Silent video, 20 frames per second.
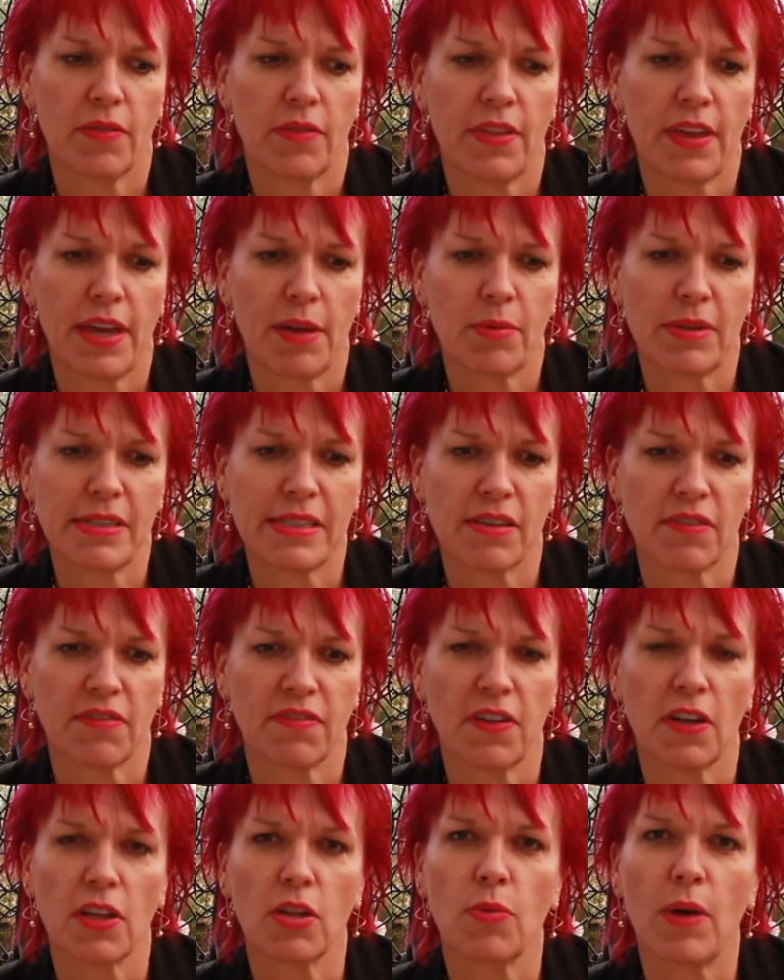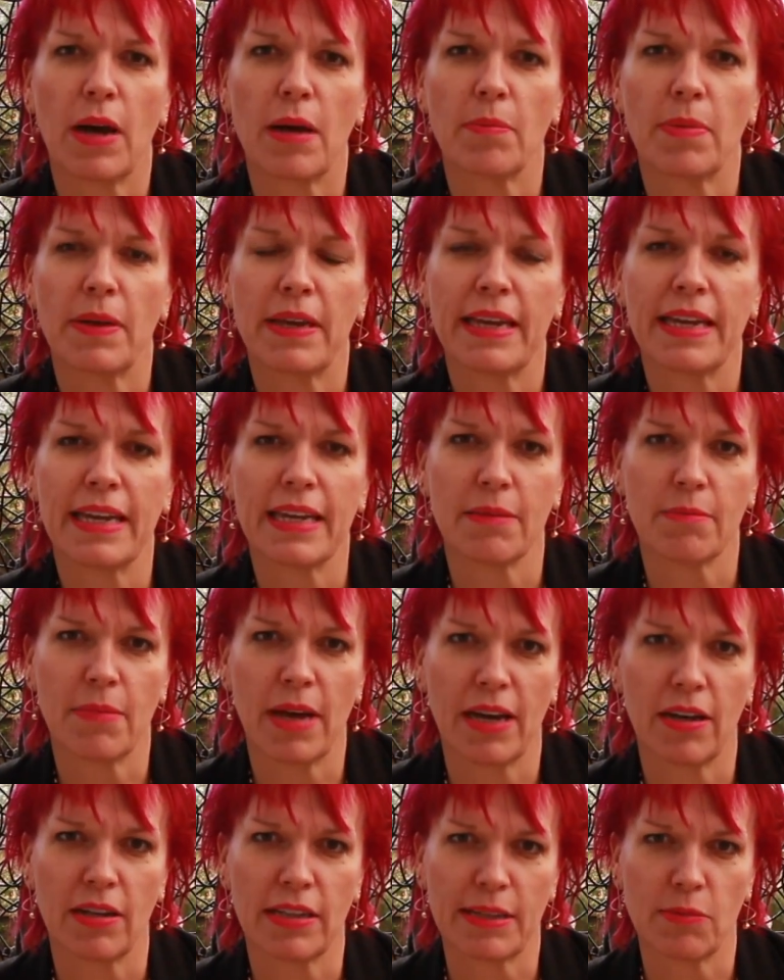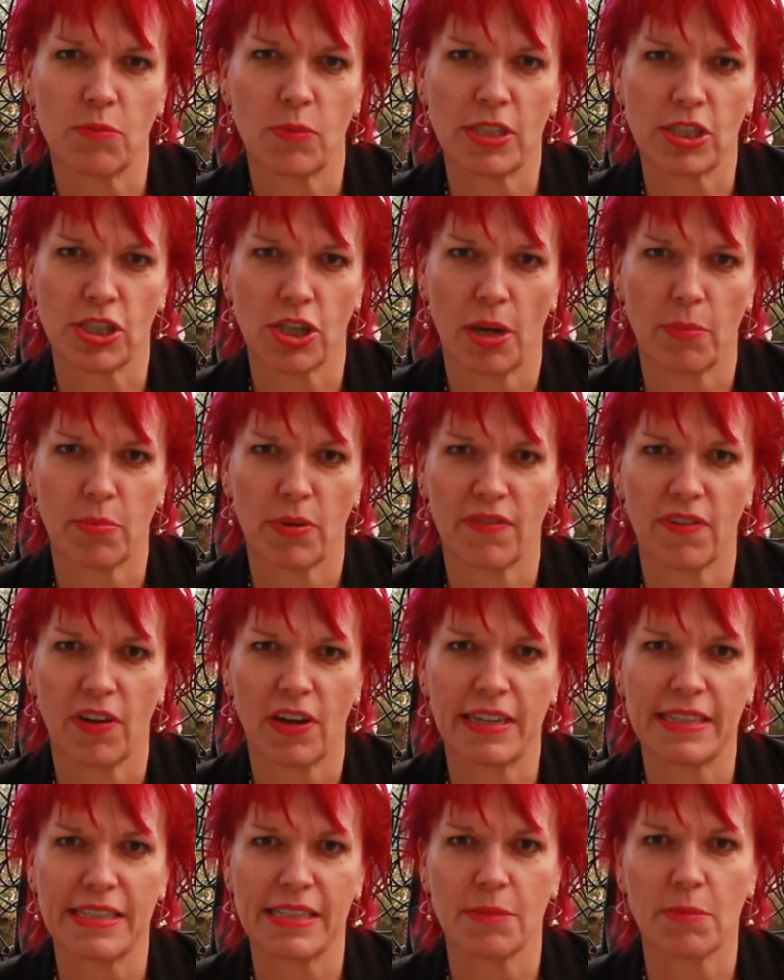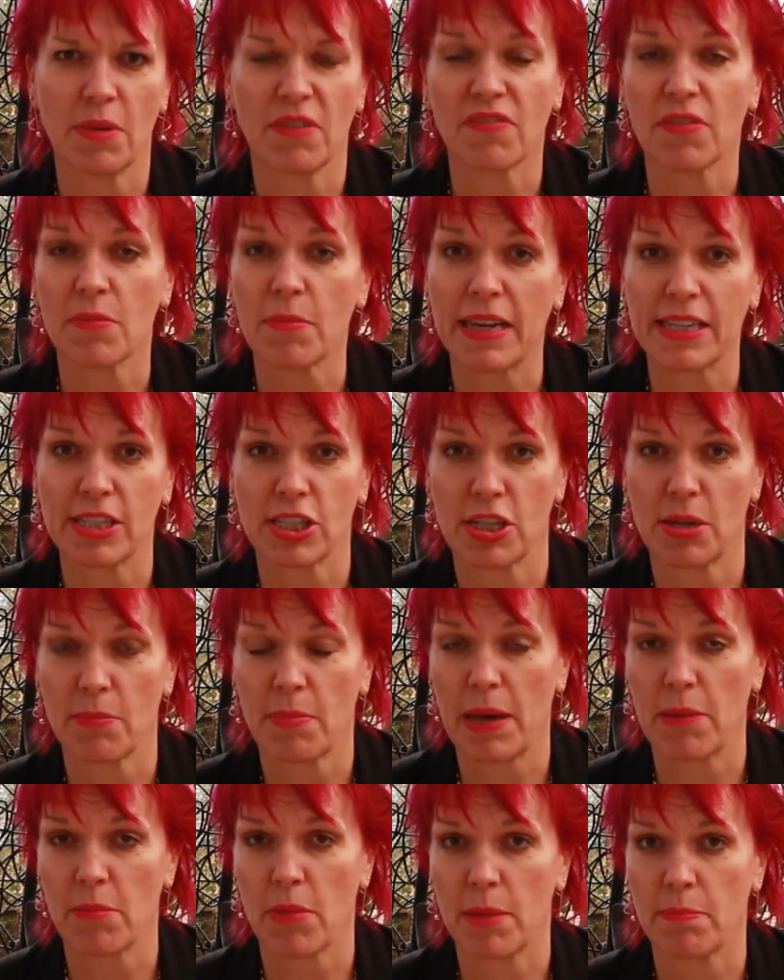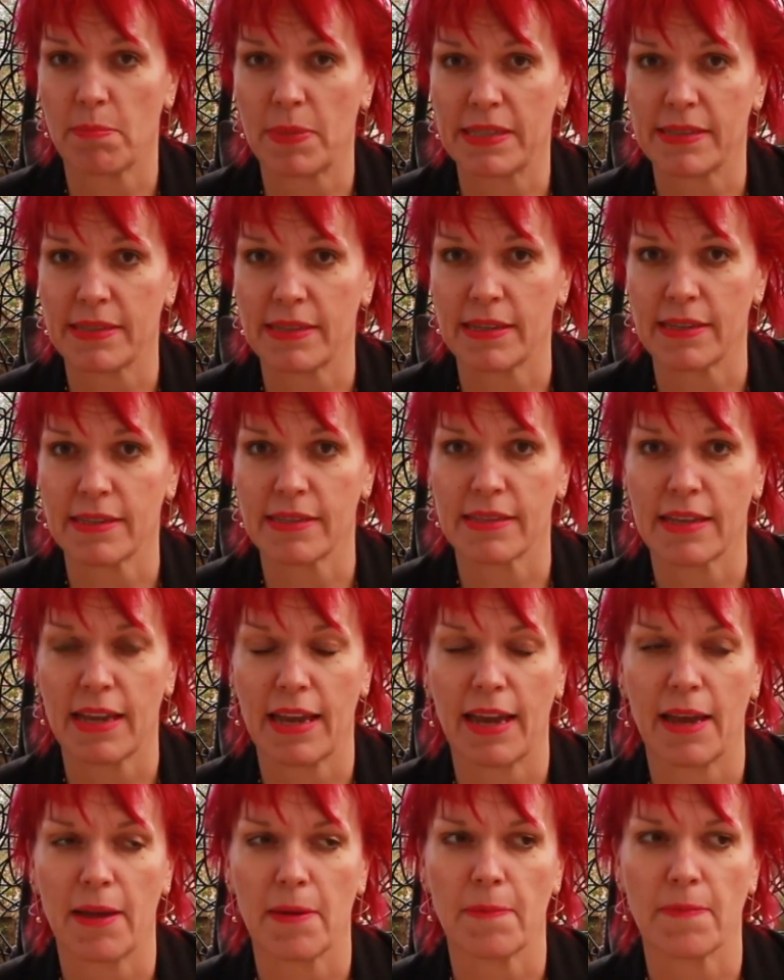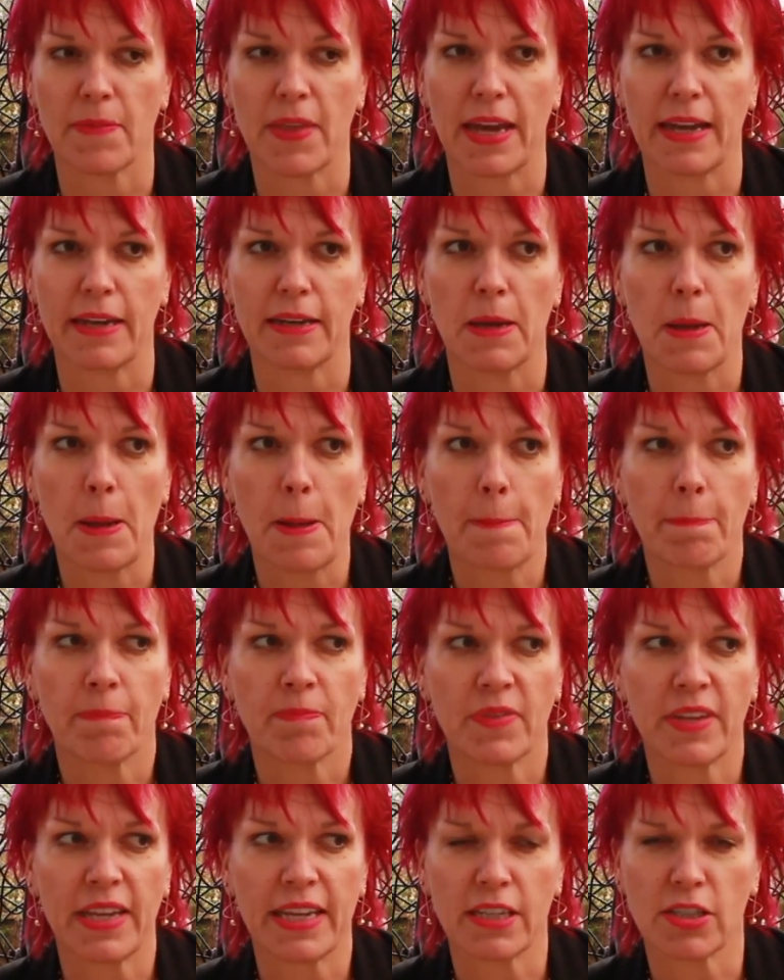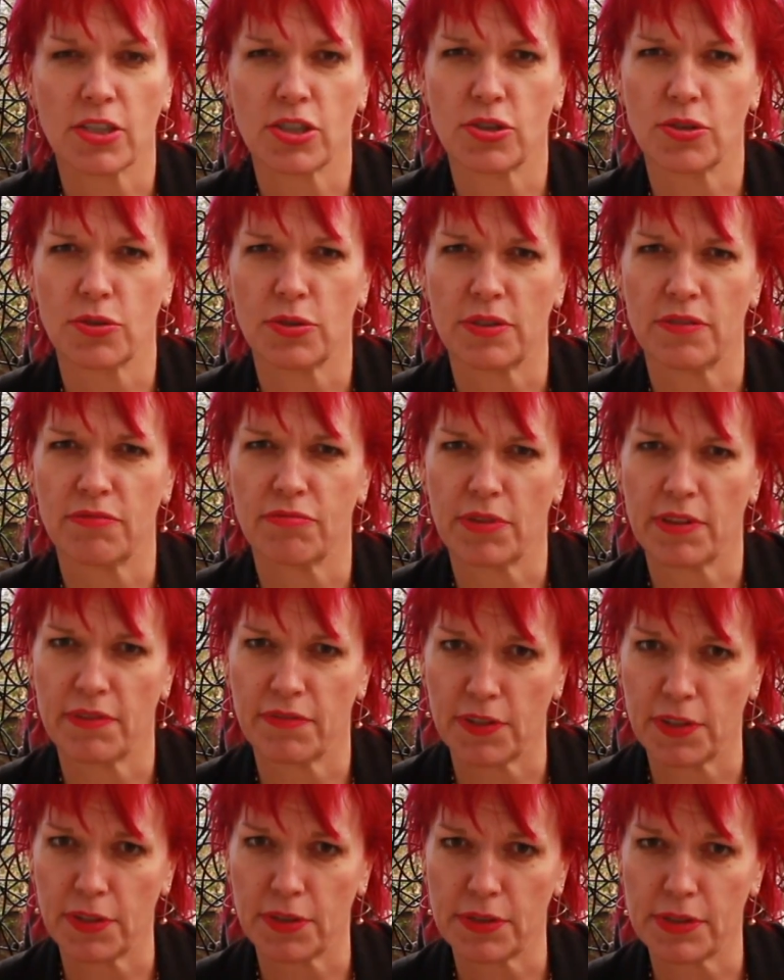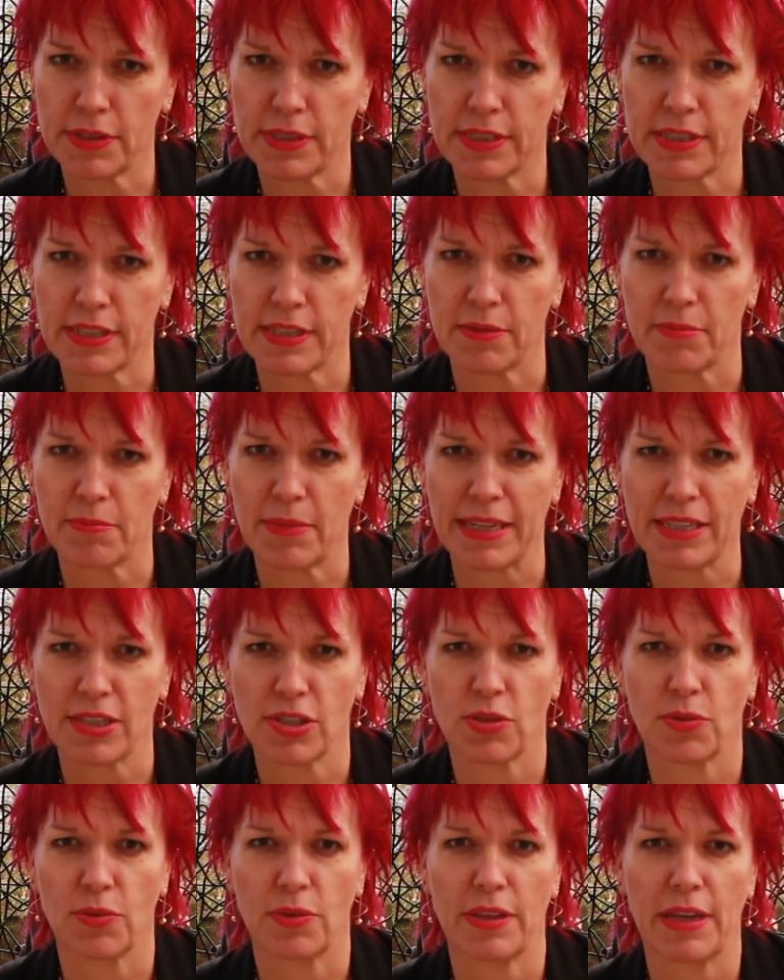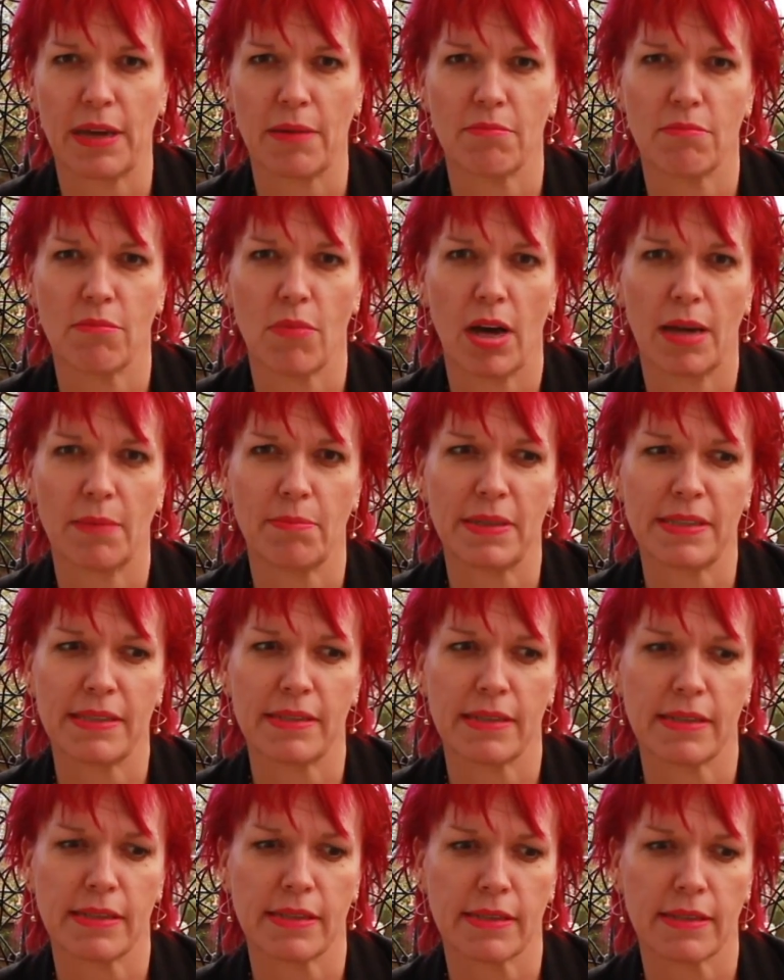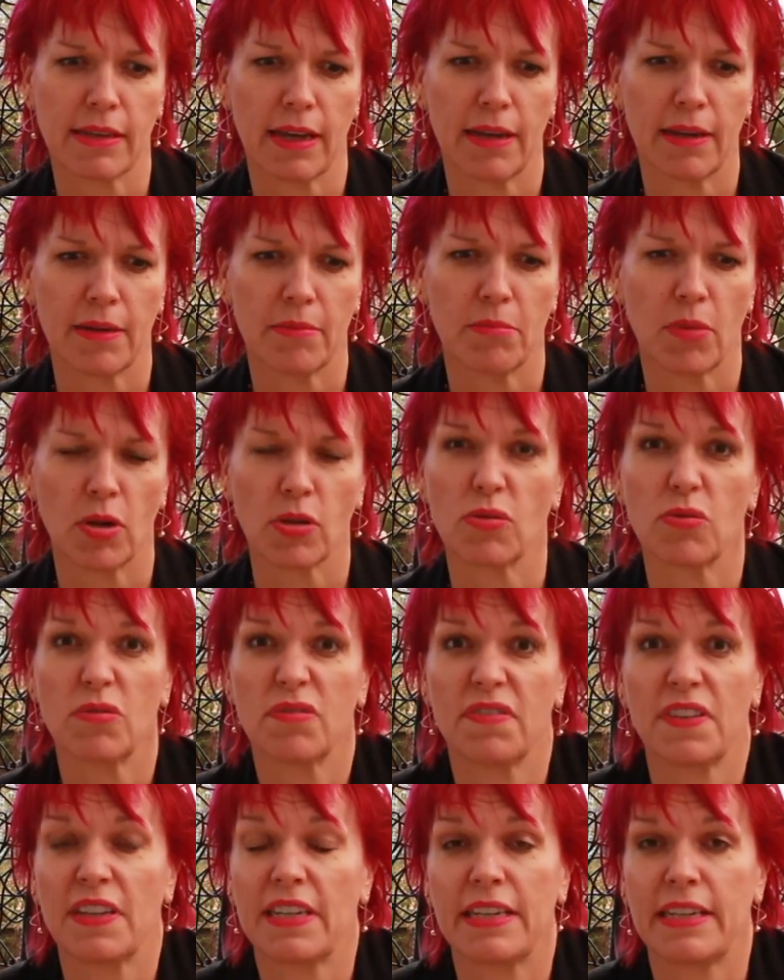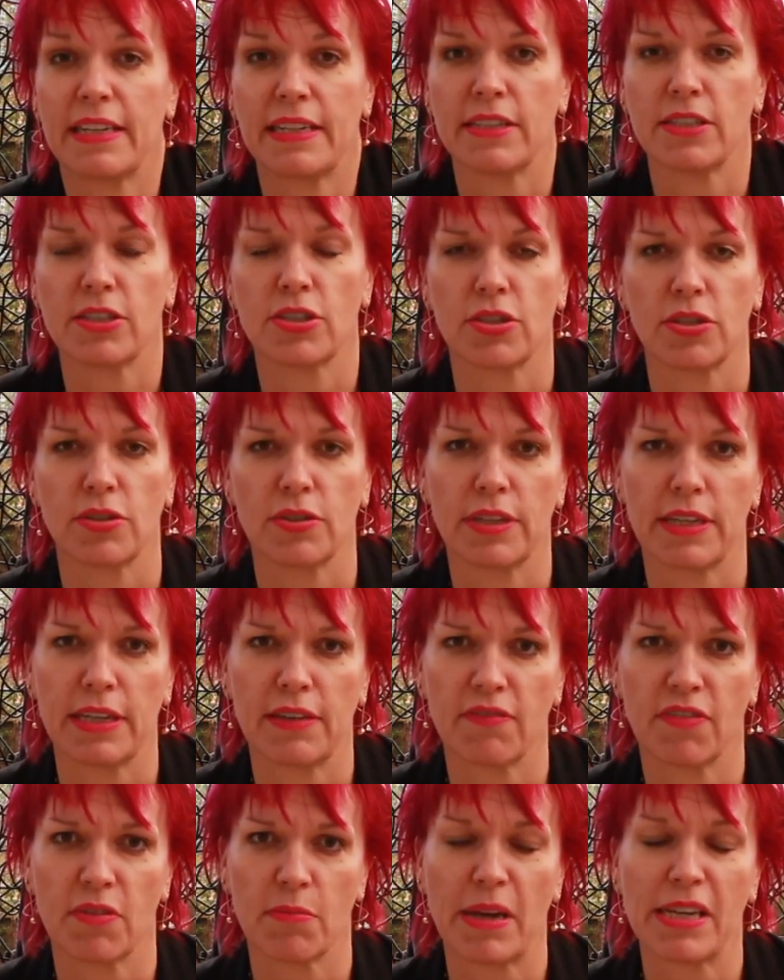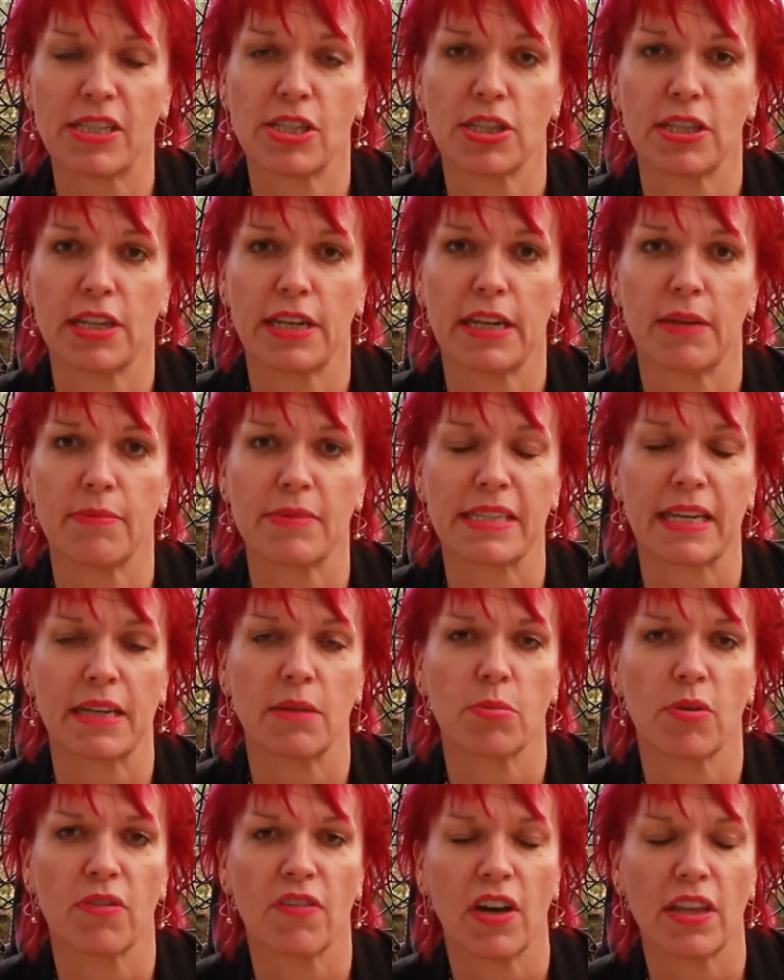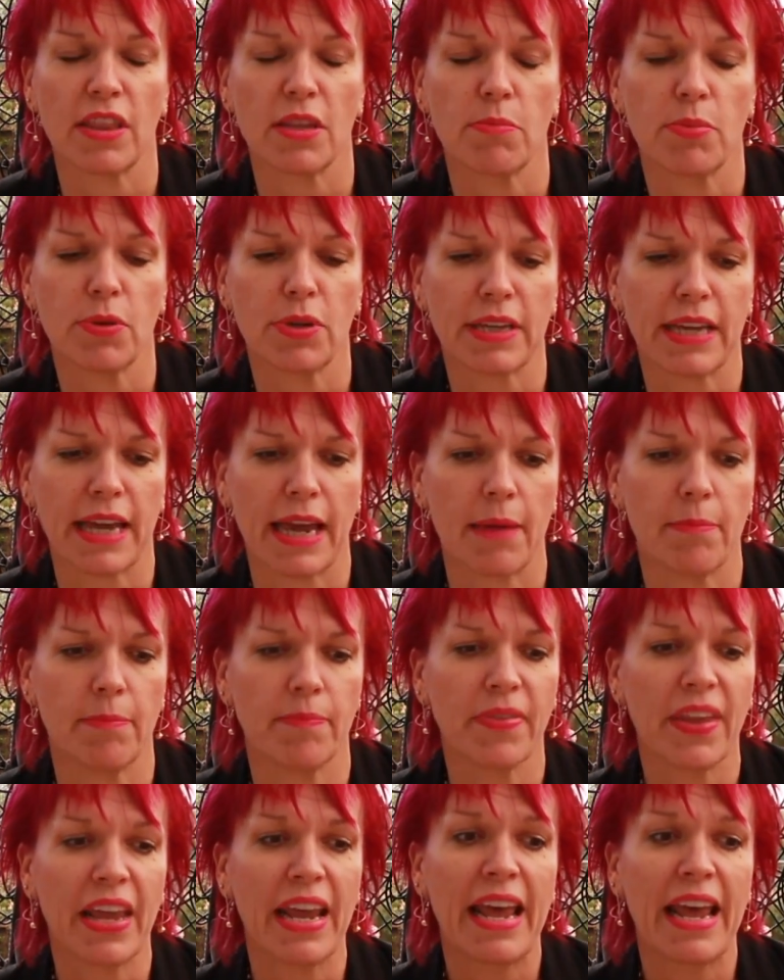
There was a follow-up email in which I provided some information about my business that Nick should have reviewed to make sure that my business model fitted into the information that he was going to provide in the boot camp.